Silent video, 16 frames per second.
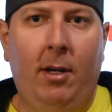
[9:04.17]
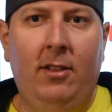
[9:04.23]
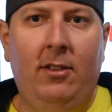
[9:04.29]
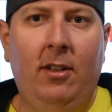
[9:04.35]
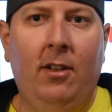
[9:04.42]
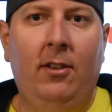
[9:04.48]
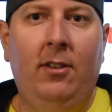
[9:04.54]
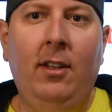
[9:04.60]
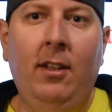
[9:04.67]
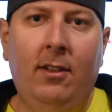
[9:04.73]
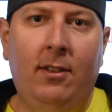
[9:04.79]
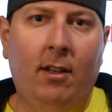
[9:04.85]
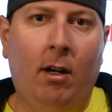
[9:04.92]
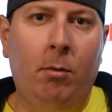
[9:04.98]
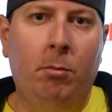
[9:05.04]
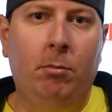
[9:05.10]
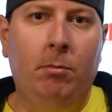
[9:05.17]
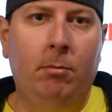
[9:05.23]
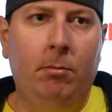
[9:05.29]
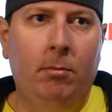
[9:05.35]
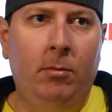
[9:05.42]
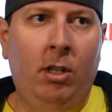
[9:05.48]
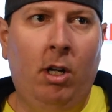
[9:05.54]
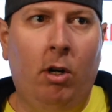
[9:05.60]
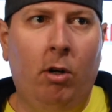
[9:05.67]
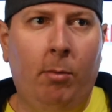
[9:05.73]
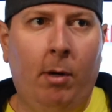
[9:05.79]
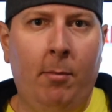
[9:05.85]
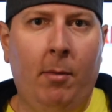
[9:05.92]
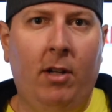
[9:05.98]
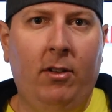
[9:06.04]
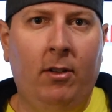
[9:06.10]
I still see some,
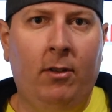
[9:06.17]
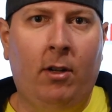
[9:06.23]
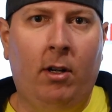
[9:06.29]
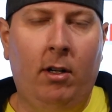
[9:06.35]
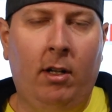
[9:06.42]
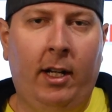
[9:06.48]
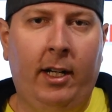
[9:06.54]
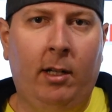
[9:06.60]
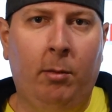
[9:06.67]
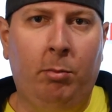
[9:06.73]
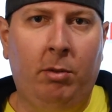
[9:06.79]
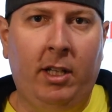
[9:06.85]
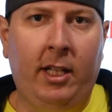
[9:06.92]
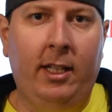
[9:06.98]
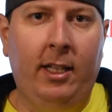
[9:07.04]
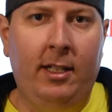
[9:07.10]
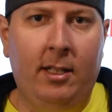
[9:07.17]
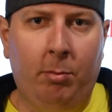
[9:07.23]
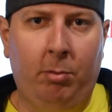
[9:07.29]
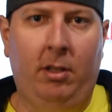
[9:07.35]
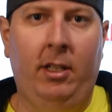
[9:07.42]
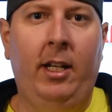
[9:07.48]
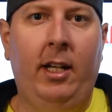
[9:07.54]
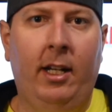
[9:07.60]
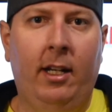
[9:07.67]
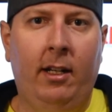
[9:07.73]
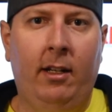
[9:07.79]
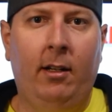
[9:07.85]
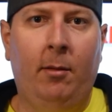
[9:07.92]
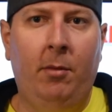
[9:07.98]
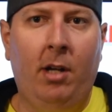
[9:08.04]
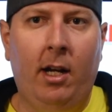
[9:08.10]
my muscles aren't like completely depleted
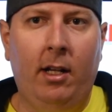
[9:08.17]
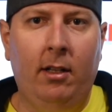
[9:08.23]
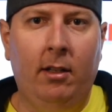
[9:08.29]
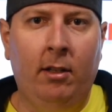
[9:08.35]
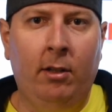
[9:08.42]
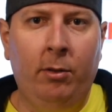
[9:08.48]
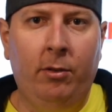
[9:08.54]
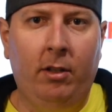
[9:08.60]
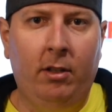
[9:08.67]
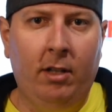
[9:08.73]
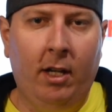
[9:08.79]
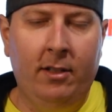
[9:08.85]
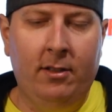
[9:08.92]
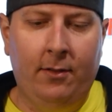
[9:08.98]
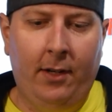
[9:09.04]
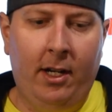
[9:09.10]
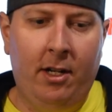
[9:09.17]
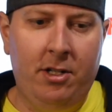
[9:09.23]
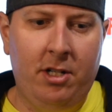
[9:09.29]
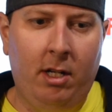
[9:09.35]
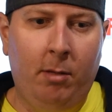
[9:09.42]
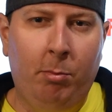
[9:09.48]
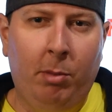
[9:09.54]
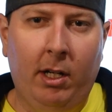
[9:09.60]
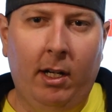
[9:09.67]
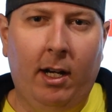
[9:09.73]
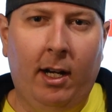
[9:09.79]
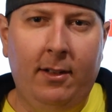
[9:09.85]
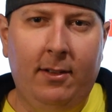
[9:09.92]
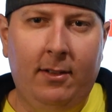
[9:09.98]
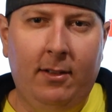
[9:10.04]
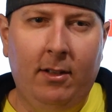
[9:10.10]
and I'm not losing tons of energy, but
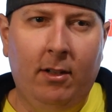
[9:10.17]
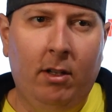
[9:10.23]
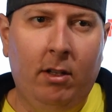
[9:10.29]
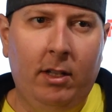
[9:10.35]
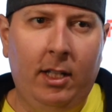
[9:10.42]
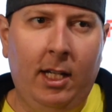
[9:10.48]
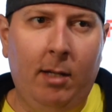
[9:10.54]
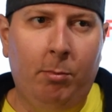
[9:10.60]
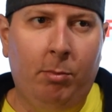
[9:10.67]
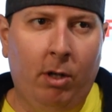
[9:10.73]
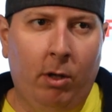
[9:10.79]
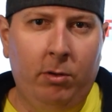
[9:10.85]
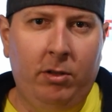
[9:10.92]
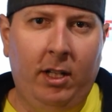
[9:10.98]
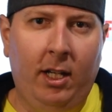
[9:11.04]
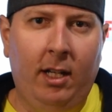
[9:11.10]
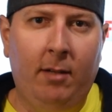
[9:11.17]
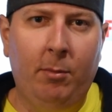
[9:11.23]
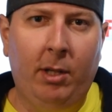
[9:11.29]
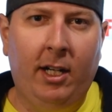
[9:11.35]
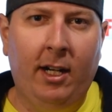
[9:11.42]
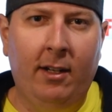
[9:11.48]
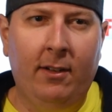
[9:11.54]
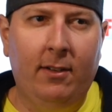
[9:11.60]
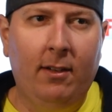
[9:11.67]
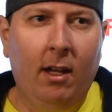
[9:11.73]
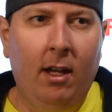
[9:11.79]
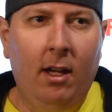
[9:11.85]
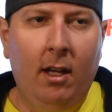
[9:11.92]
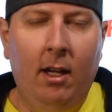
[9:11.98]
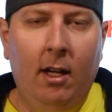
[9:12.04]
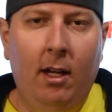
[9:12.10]
I still eat protein, because
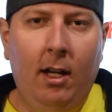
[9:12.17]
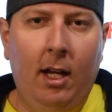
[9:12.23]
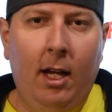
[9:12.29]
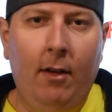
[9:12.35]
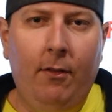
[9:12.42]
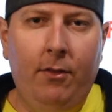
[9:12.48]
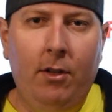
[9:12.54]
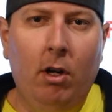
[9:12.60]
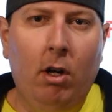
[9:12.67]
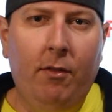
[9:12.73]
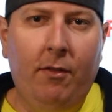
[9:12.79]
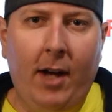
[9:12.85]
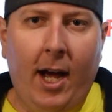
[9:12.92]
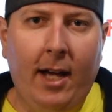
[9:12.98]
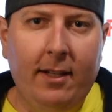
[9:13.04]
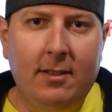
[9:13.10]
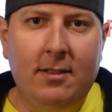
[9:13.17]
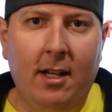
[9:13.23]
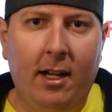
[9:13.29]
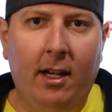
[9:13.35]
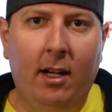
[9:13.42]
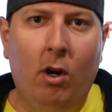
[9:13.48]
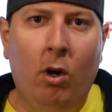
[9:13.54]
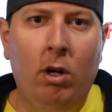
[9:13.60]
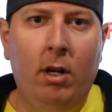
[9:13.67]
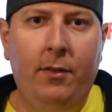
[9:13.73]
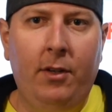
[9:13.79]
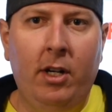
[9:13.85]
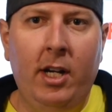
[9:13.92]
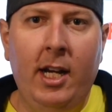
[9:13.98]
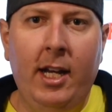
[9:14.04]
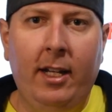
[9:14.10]
if you're fasting or if
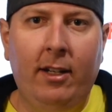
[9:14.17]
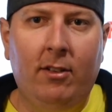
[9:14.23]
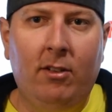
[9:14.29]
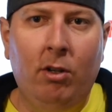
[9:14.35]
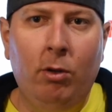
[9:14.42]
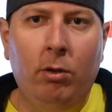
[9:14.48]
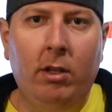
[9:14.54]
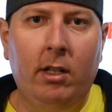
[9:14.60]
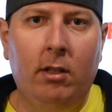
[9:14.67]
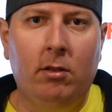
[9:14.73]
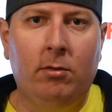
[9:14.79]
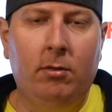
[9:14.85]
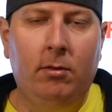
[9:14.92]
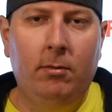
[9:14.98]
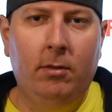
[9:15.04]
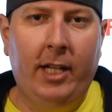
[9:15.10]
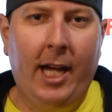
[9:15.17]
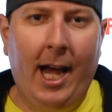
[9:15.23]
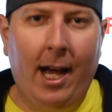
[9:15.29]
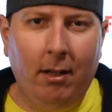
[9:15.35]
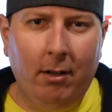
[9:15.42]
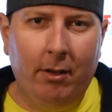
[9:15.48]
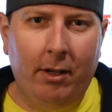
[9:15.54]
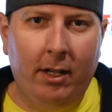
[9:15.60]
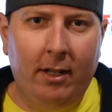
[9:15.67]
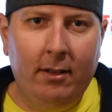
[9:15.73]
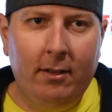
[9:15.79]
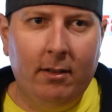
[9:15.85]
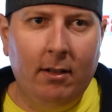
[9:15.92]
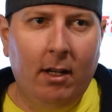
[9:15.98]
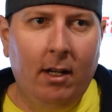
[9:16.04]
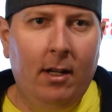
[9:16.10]
you're eating too little
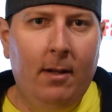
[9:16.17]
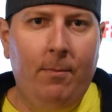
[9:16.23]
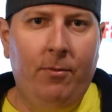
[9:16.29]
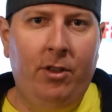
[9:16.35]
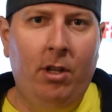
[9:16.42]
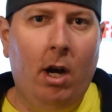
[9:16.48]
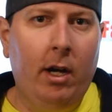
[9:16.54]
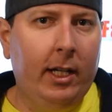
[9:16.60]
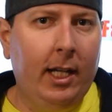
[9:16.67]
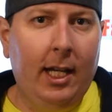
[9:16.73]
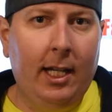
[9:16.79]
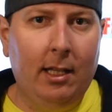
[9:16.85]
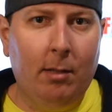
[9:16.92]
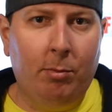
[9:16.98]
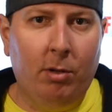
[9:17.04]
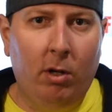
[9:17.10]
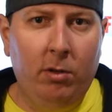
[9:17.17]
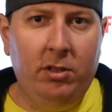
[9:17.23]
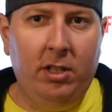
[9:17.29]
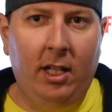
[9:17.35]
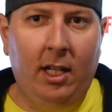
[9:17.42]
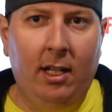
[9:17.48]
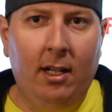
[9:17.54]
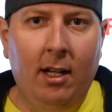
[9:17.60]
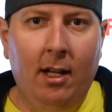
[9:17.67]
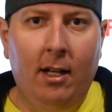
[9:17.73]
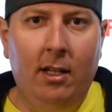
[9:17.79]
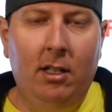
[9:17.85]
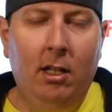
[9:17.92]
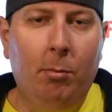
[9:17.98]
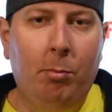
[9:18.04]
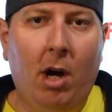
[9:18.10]
calories, not getting in the protein,
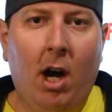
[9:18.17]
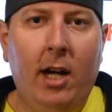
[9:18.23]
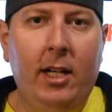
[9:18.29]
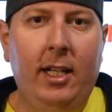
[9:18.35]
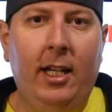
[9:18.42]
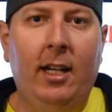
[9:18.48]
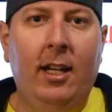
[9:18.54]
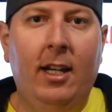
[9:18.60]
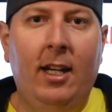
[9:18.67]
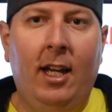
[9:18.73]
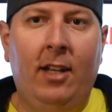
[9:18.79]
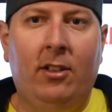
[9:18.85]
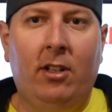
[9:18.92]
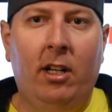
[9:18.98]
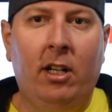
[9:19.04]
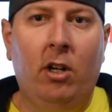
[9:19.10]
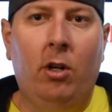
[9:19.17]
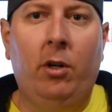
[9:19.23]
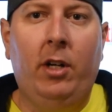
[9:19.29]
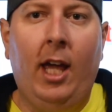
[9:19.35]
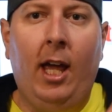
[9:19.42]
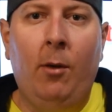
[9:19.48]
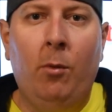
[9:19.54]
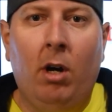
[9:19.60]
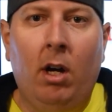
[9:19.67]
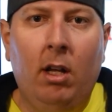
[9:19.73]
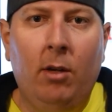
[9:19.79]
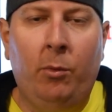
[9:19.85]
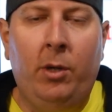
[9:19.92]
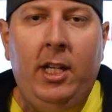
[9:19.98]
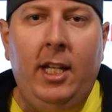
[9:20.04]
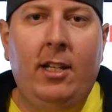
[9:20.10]
your body is going to go, okay, well,
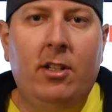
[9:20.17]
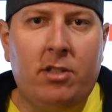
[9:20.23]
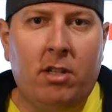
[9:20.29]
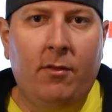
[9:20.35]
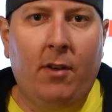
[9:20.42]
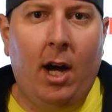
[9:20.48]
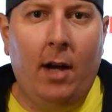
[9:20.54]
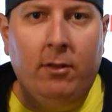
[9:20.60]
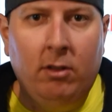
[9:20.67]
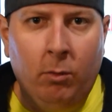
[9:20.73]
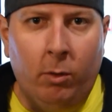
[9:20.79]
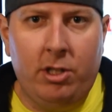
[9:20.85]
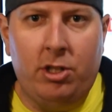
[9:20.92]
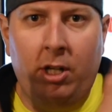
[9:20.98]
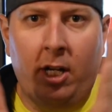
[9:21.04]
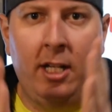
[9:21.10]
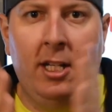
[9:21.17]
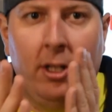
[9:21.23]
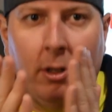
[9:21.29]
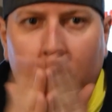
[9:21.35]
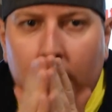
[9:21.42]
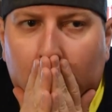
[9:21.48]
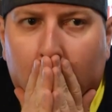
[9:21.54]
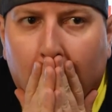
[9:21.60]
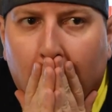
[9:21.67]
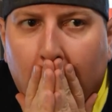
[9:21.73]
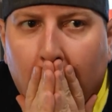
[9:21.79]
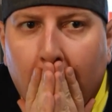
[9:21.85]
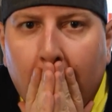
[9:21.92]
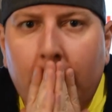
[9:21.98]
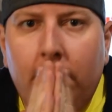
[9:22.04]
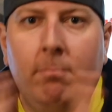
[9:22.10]
we need to survive, so what should I do?
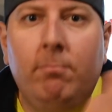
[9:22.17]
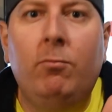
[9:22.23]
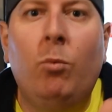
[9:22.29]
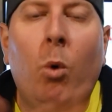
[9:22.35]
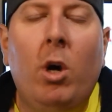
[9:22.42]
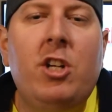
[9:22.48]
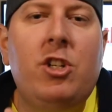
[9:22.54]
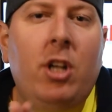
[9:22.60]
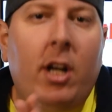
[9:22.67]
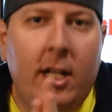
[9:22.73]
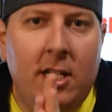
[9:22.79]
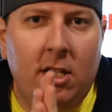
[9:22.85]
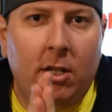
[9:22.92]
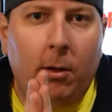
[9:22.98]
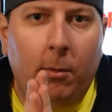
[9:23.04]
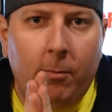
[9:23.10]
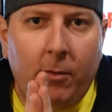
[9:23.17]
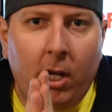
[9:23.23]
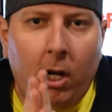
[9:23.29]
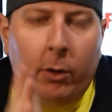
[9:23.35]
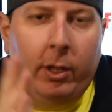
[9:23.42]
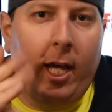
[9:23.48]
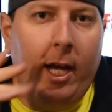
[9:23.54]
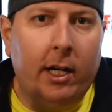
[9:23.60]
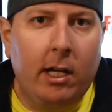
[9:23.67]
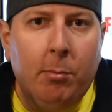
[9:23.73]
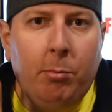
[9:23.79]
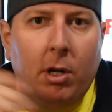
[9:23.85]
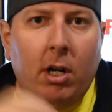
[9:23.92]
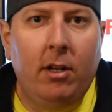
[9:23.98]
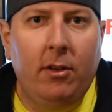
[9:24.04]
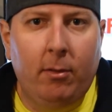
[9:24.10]
What should I do? Okay, I'm going to
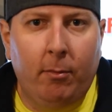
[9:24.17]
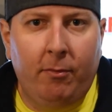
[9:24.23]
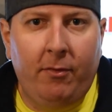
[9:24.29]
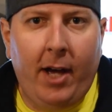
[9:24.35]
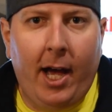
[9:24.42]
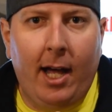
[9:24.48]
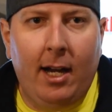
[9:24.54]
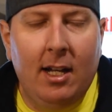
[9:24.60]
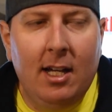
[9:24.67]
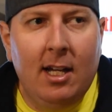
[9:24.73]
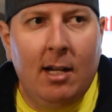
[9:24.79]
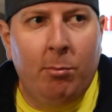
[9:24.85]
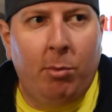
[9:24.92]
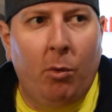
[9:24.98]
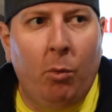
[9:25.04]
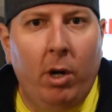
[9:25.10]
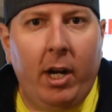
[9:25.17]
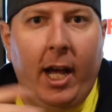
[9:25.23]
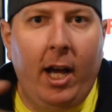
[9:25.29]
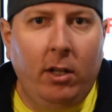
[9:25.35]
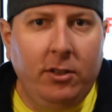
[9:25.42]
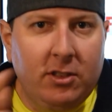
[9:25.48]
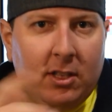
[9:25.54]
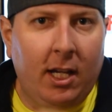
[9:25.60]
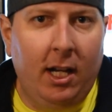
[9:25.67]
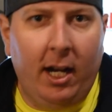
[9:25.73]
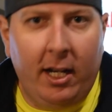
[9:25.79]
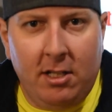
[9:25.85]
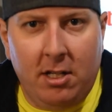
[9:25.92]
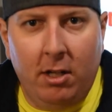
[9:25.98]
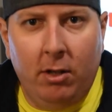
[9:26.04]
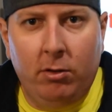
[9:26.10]
burn some fat, but what else can
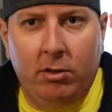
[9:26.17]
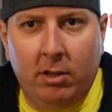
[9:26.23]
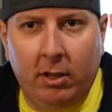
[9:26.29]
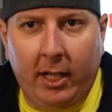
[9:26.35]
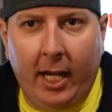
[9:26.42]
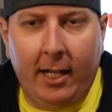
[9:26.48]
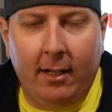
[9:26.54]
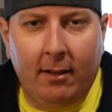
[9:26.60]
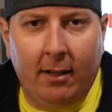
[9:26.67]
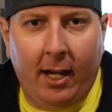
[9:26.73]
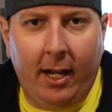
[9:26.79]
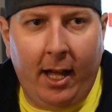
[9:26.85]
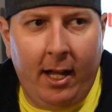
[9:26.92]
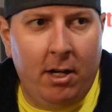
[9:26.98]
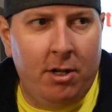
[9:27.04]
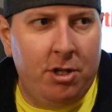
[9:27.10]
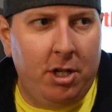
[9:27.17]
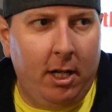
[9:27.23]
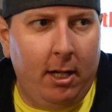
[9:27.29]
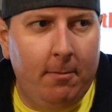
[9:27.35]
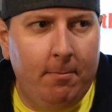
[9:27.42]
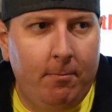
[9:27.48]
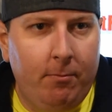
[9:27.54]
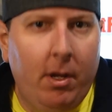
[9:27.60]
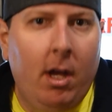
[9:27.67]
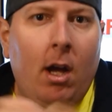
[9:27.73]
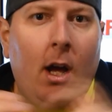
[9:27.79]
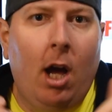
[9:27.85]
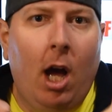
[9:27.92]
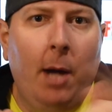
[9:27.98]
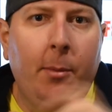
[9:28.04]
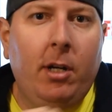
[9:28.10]
I do to get that energy?
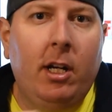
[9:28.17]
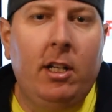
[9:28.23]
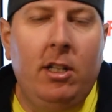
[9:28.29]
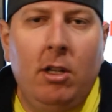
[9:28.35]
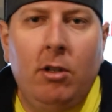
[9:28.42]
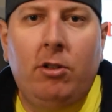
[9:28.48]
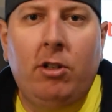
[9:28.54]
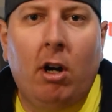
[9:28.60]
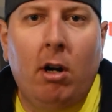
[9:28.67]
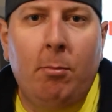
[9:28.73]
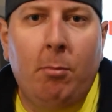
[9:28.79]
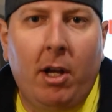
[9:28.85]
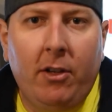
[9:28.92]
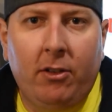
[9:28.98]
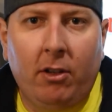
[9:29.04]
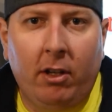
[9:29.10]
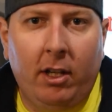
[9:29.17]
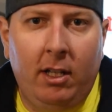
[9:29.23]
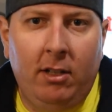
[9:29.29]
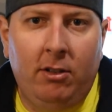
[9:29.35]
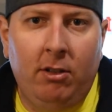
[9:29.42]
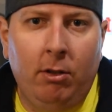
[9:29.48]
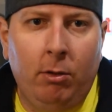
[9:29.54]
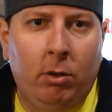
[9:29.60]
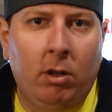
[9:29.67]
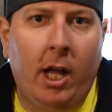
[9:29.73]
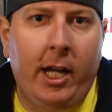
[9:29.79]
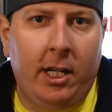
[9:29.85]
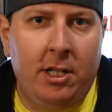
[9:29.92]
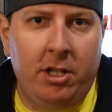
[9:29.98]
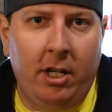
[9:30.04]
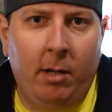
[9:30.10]
I'm going to turn muscle into
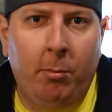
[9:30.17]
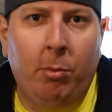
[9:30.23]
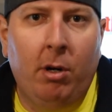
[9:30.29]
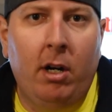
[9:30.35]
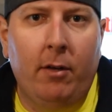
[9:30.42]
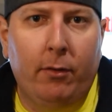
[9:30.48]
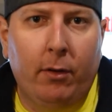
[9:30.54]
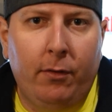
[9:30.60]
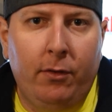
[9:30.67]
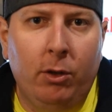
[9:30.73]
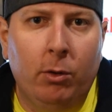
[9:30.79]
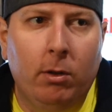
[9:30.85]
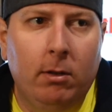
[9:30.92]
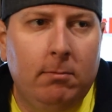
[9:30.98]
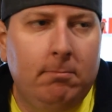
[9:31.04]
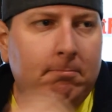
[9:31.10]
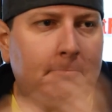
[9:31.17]
glycogen and burn it for fuel.